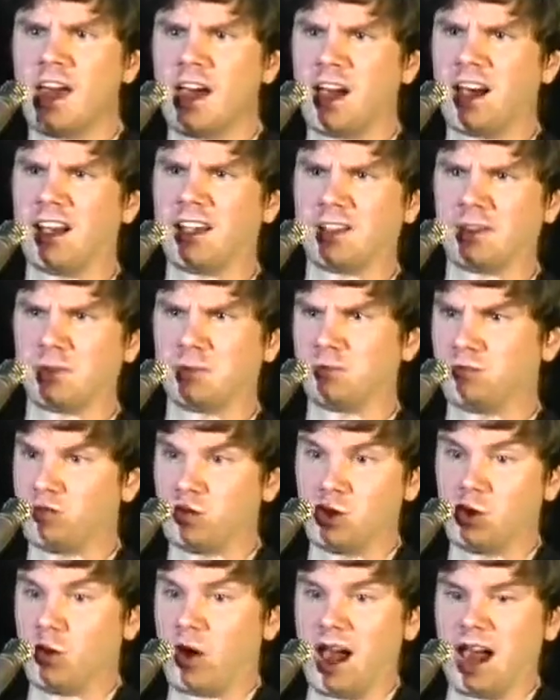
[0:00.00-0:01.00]
Uh,
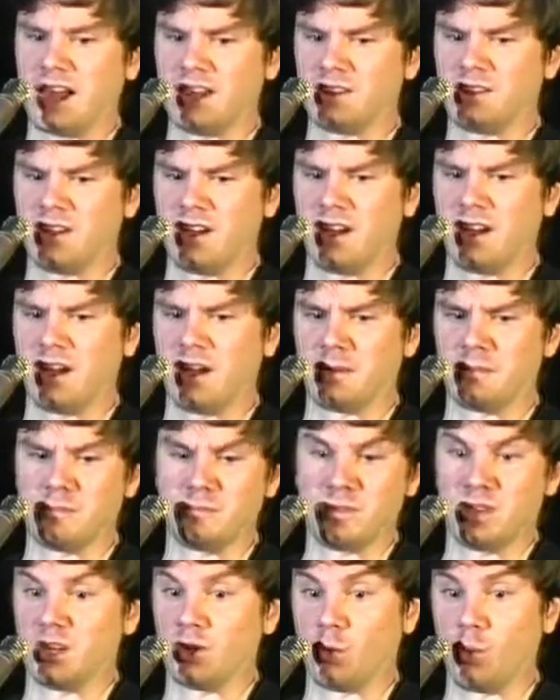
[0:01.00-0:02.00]
you had
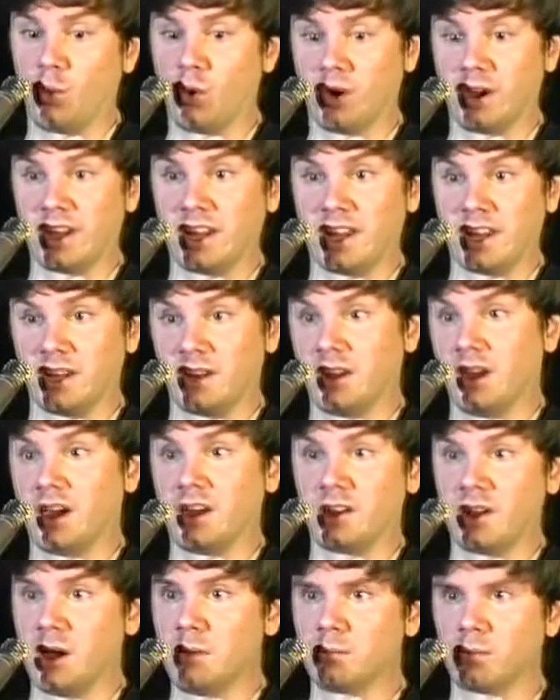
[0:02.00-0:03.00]
um, in Oregon a
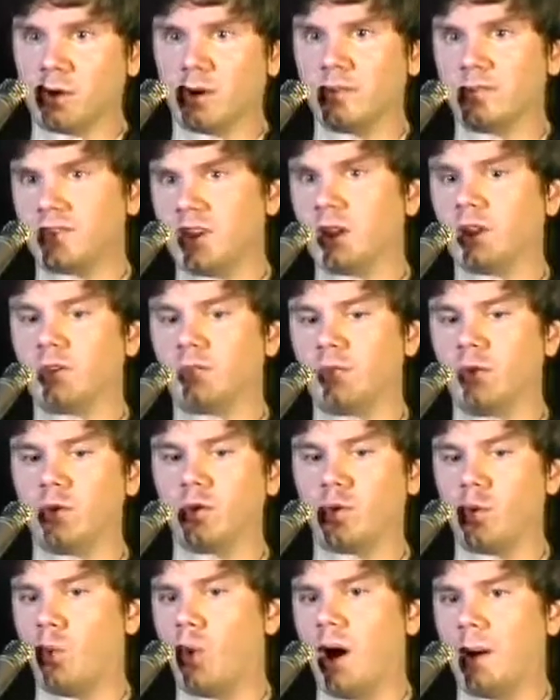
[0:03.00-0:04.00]
number of
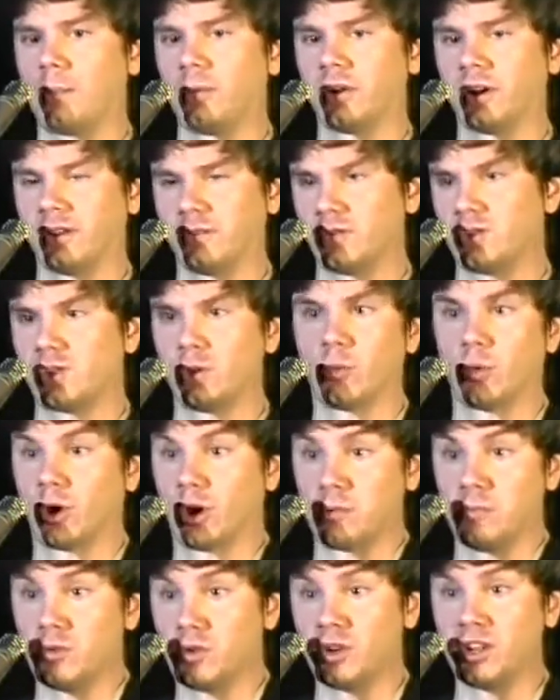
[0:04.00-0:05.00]
telephone cooperatives that were
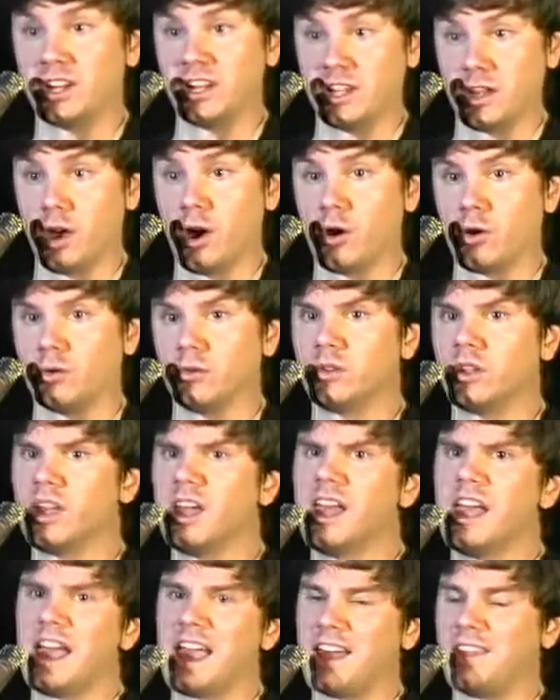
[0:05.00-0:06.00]
community owned
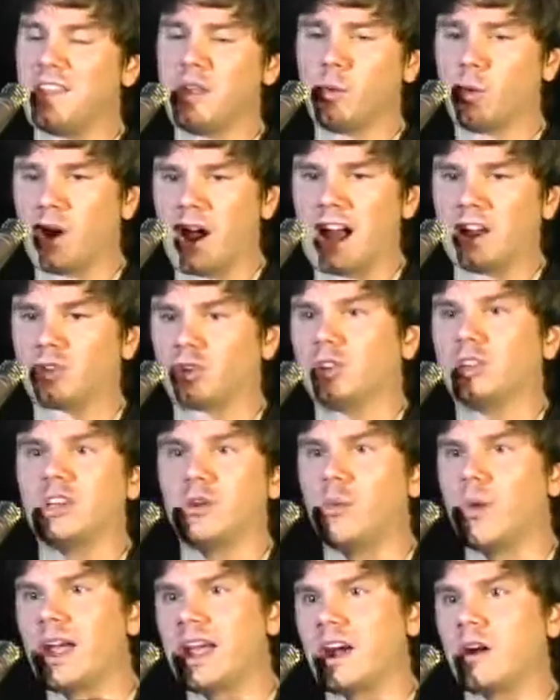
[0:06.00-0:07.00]
and they were actually
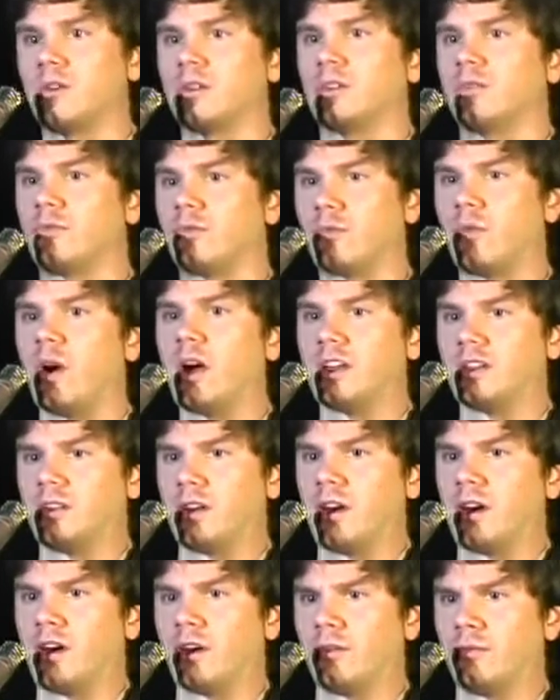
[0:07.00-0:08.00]
way out in front
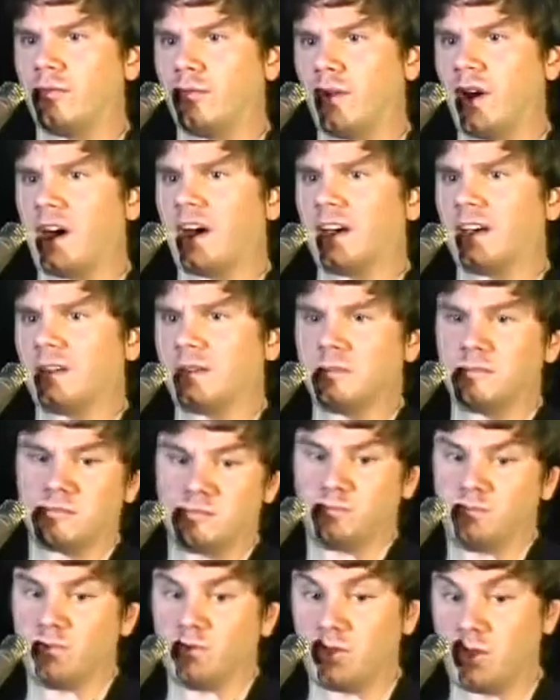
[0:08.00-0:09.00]
of uh,
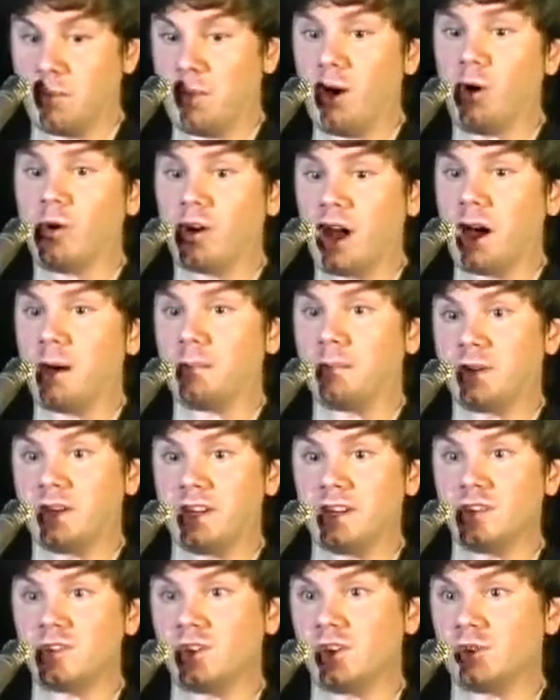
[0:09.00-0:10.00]
the Bell
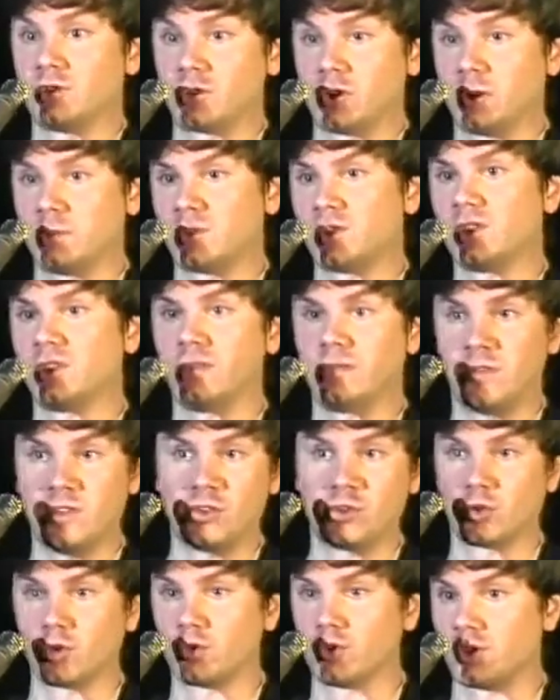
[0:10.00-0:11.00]
companies in terms of the
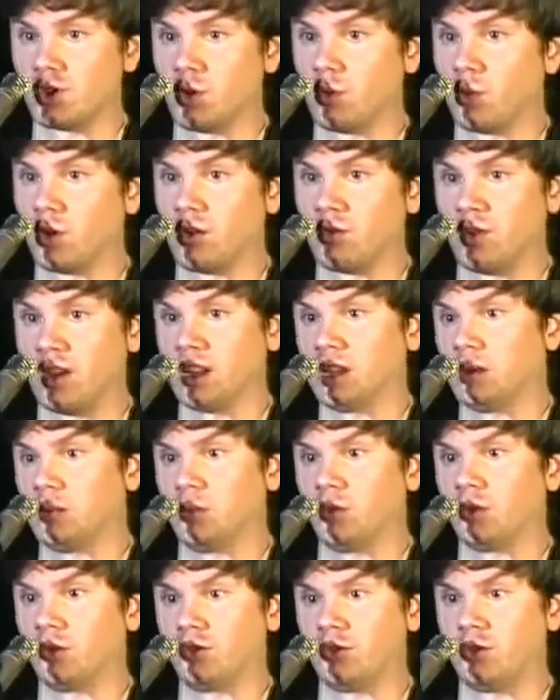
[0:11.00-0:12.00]
features that were
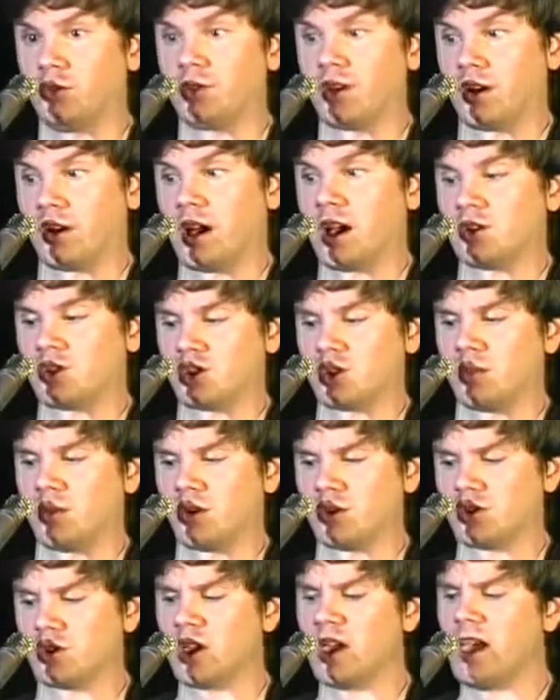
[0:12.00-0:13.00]
available to their
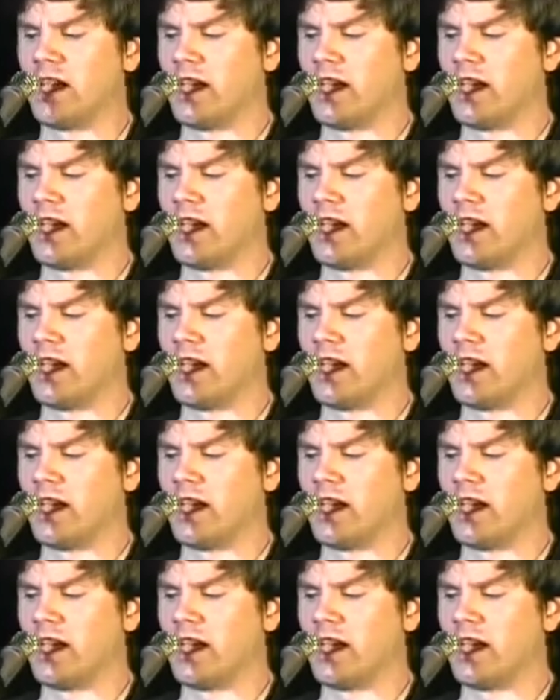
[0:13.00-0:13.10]
customers.